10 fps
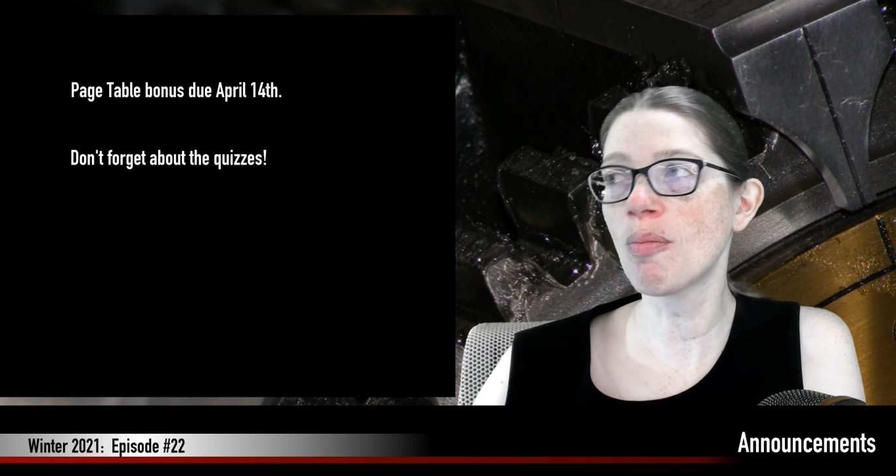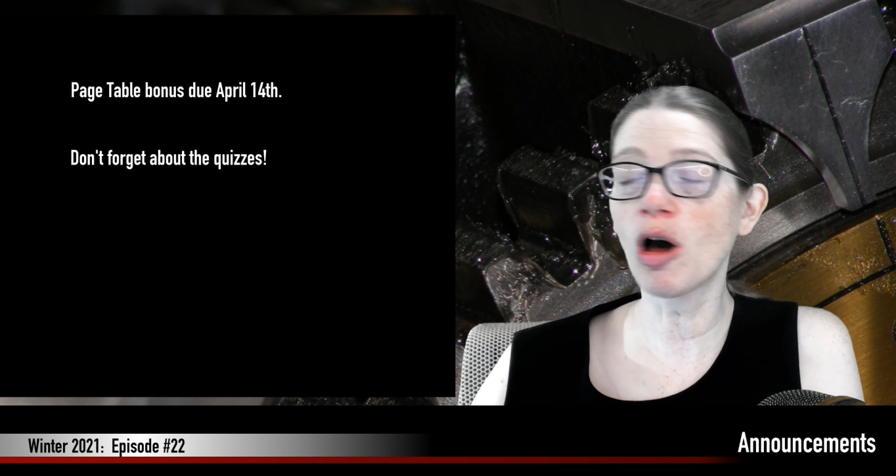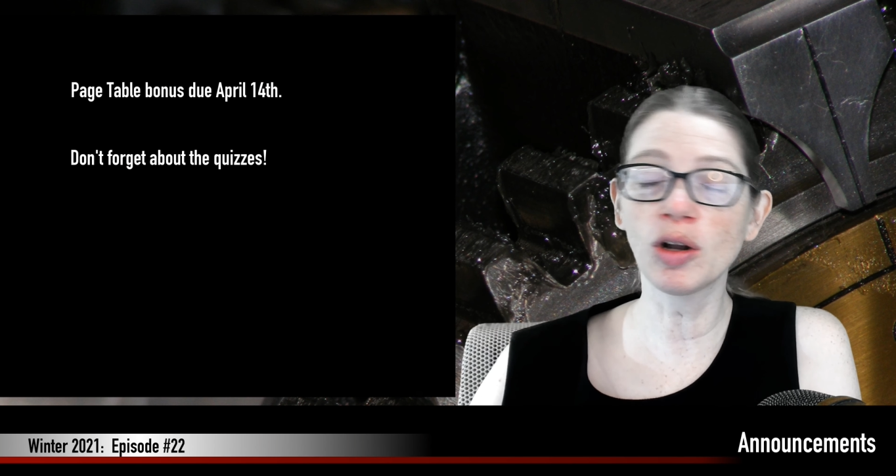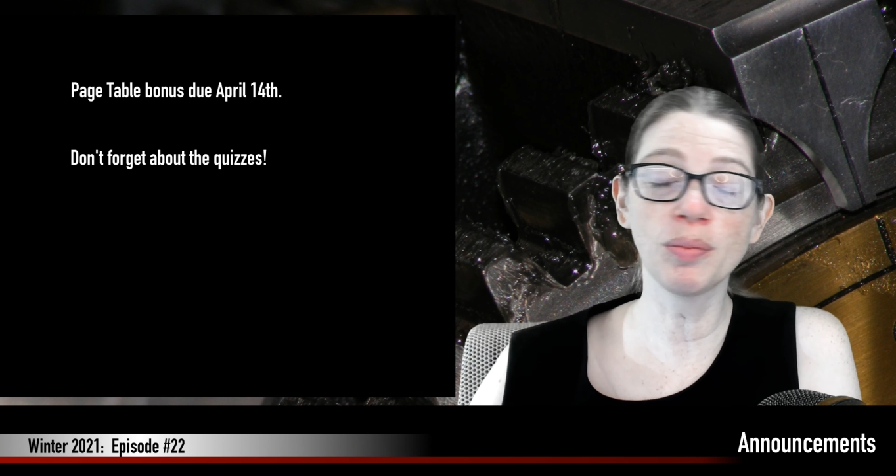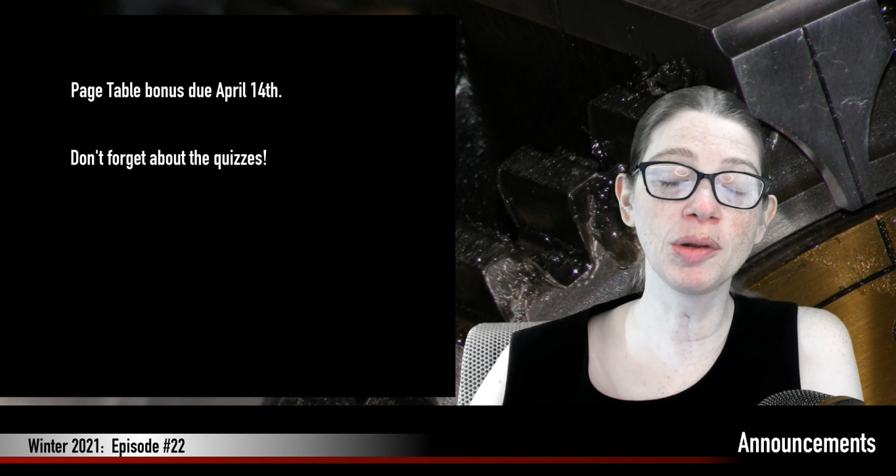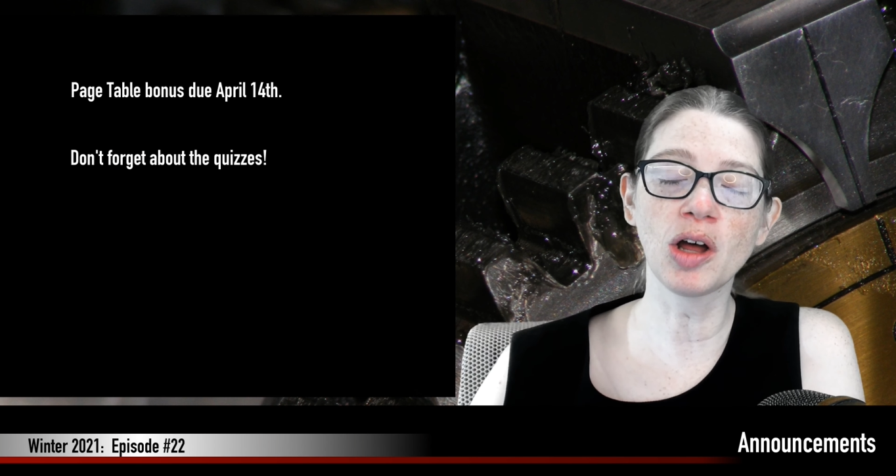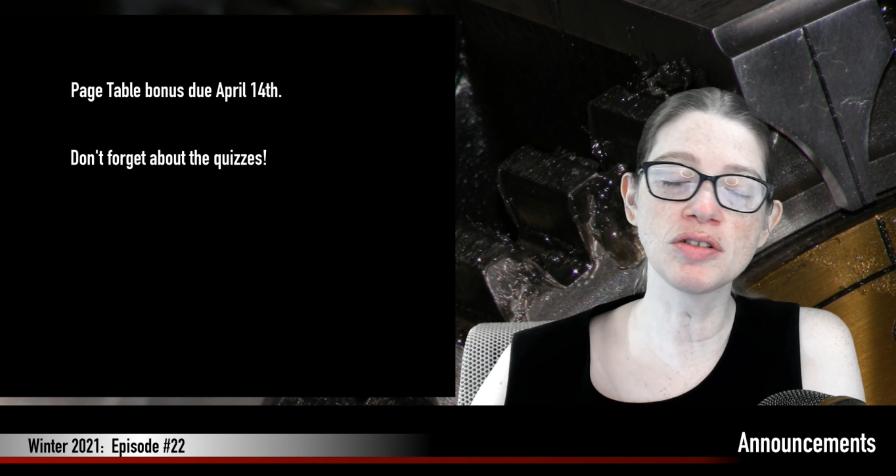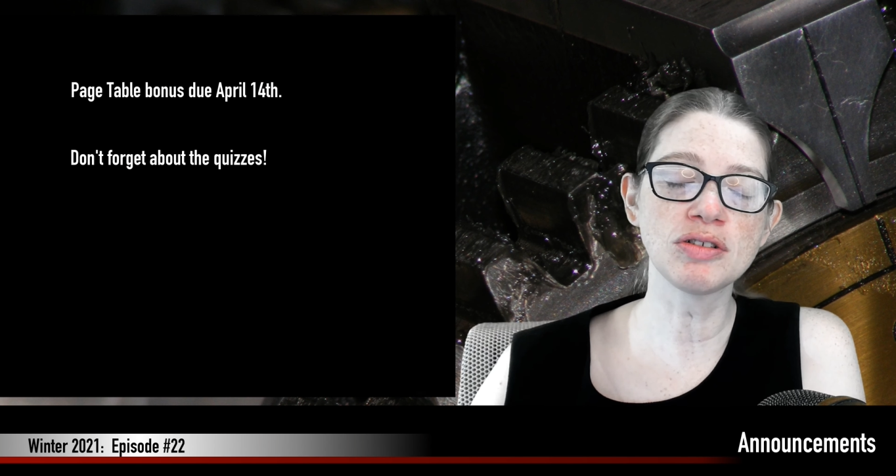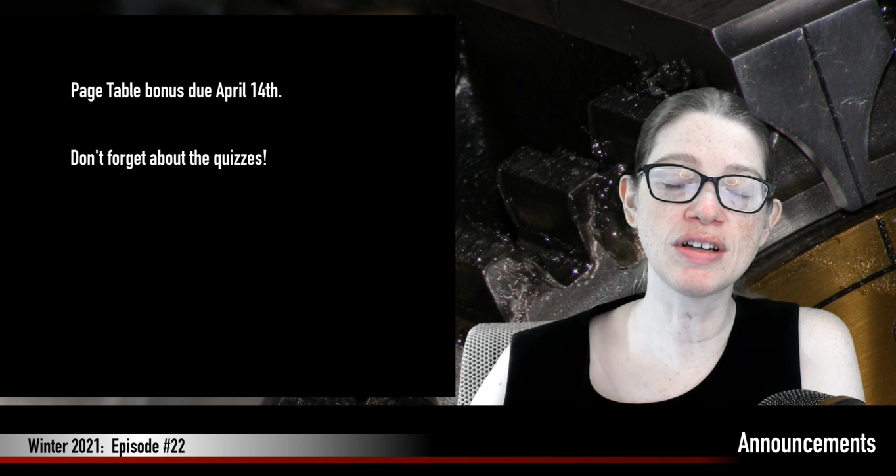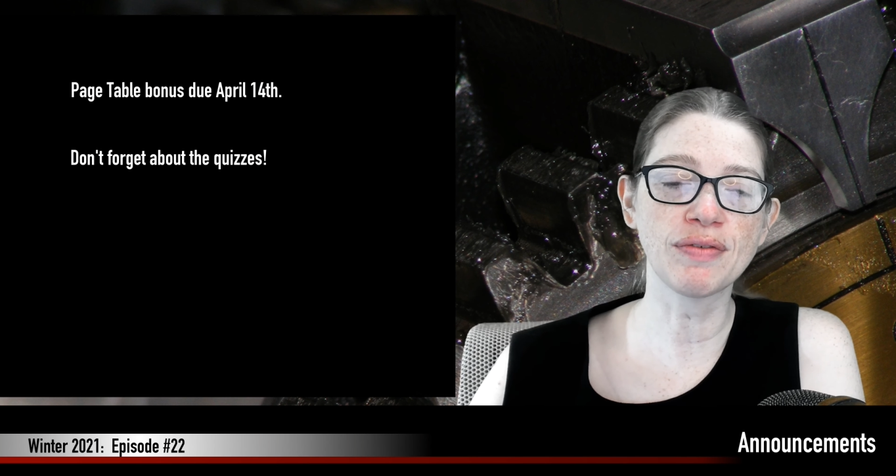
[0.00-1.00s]
model belong
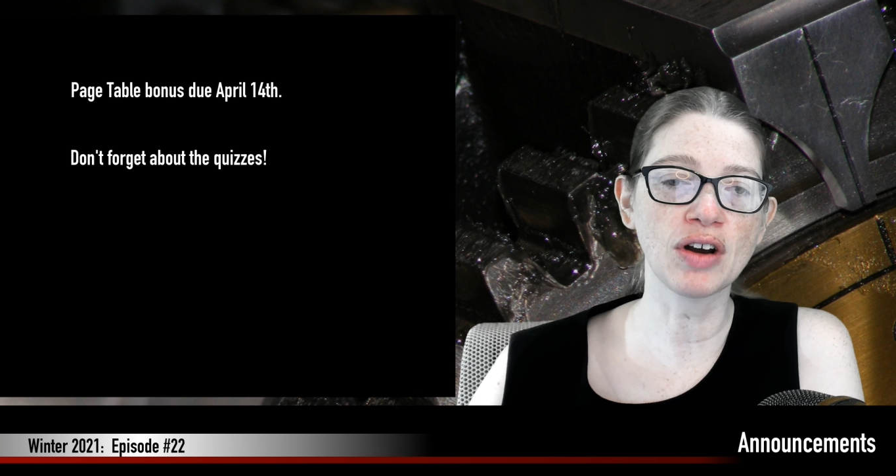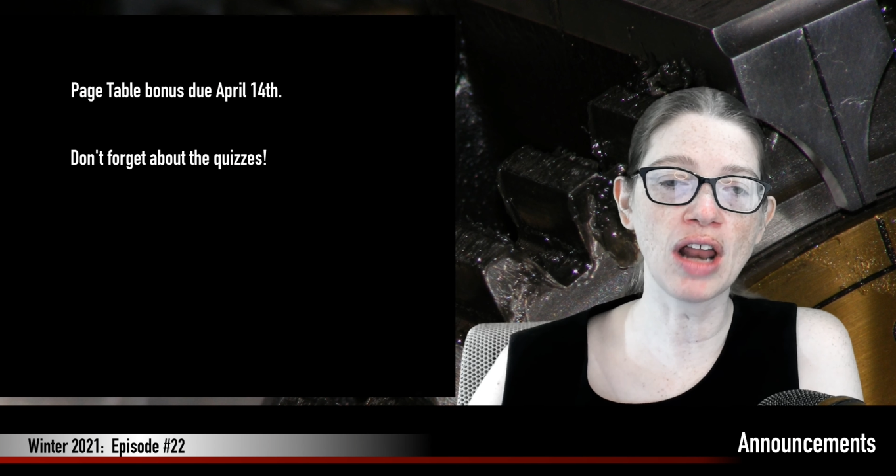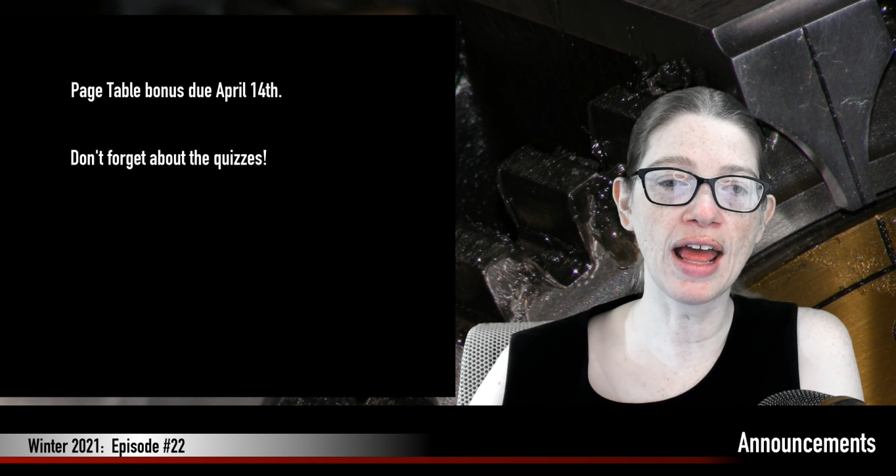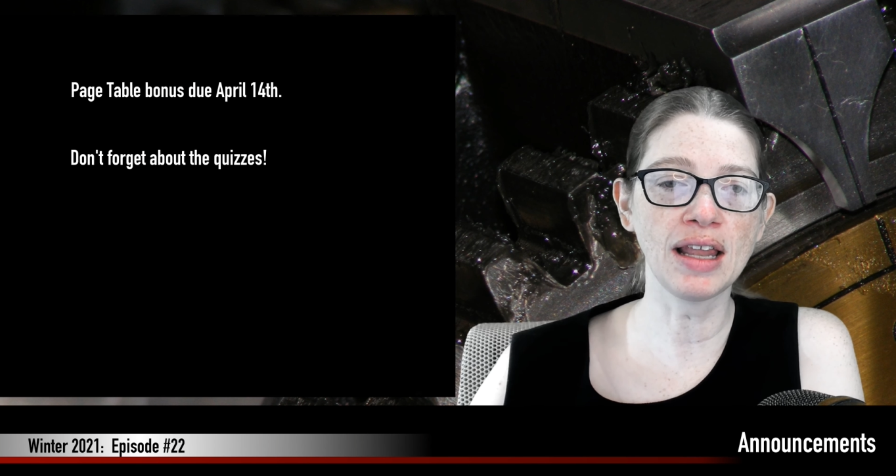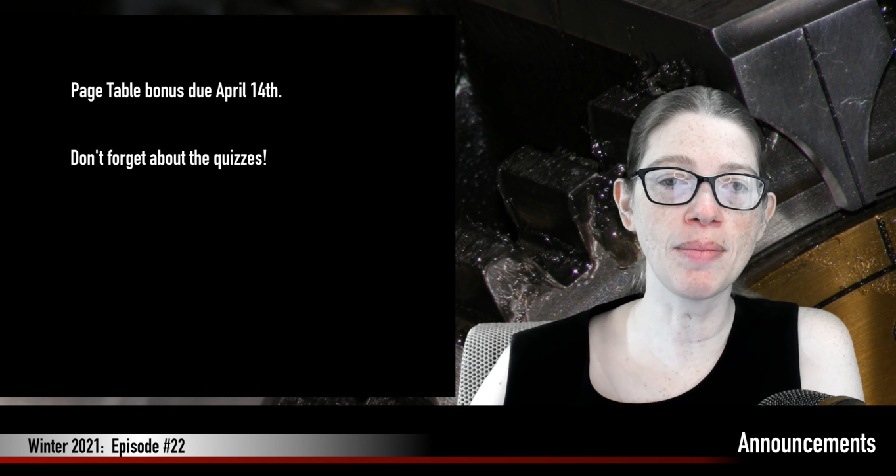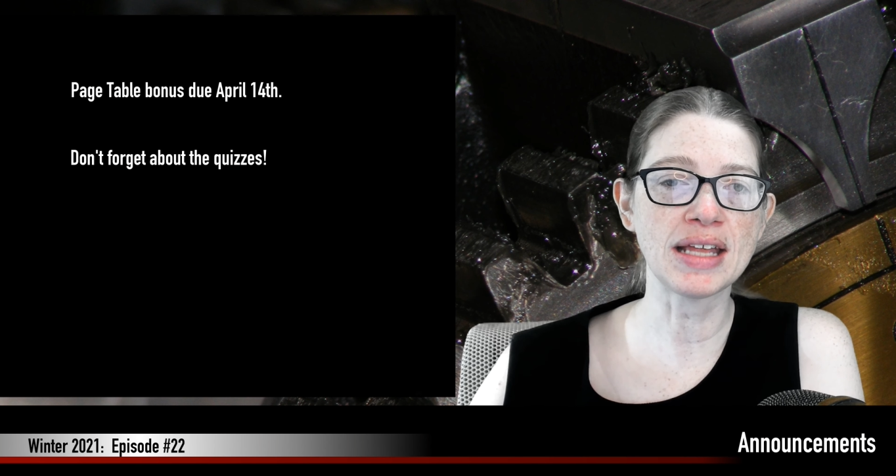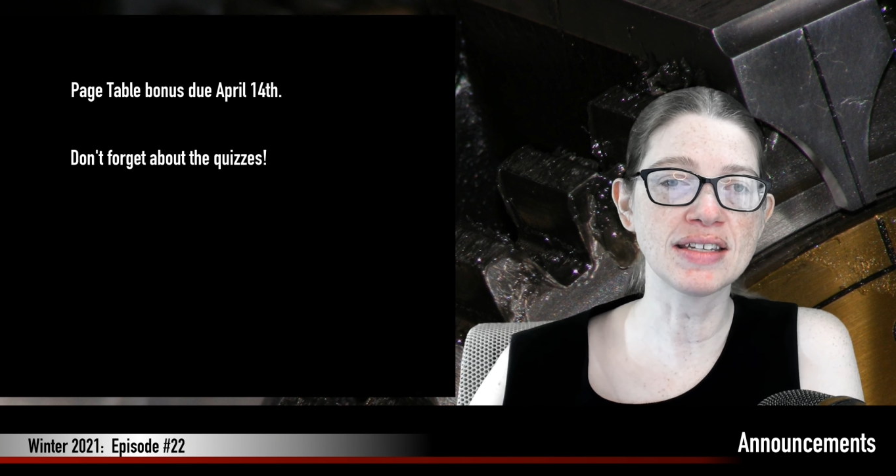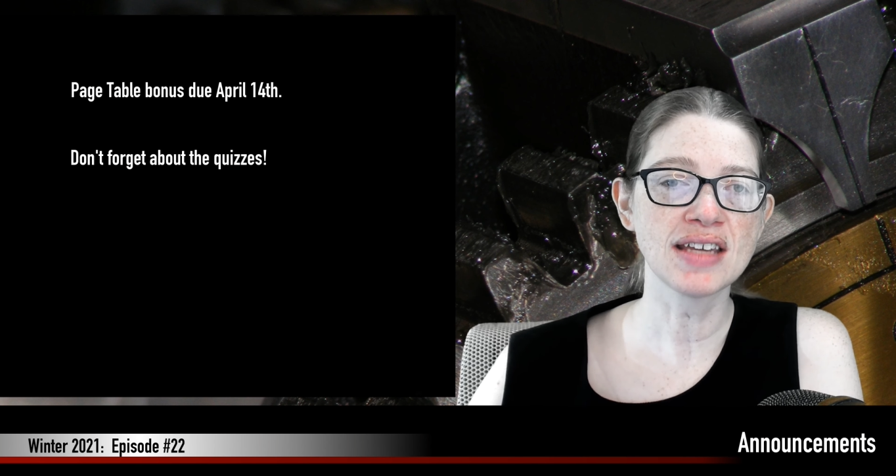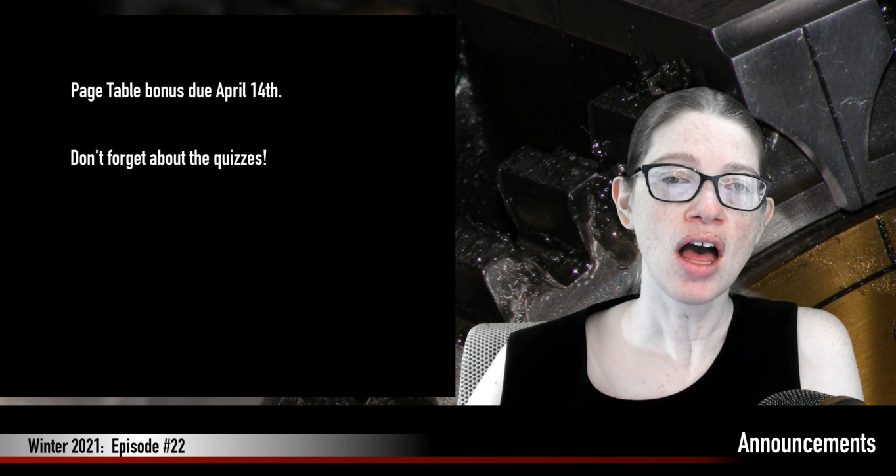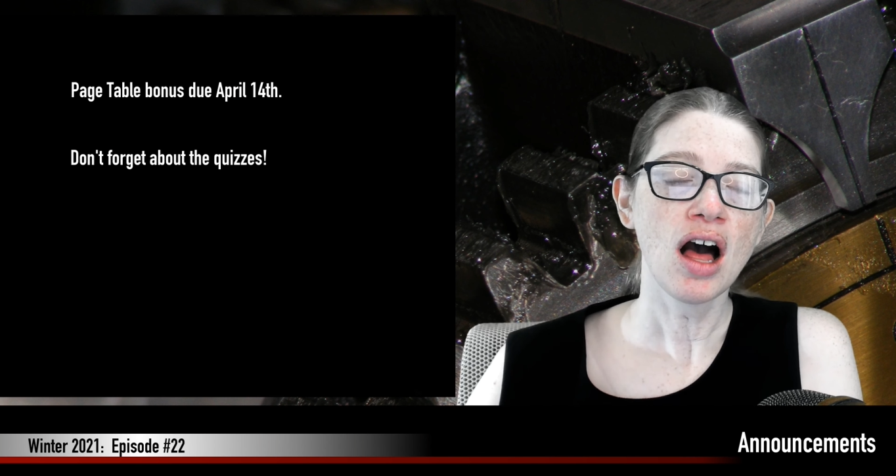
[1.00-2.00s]
to different elements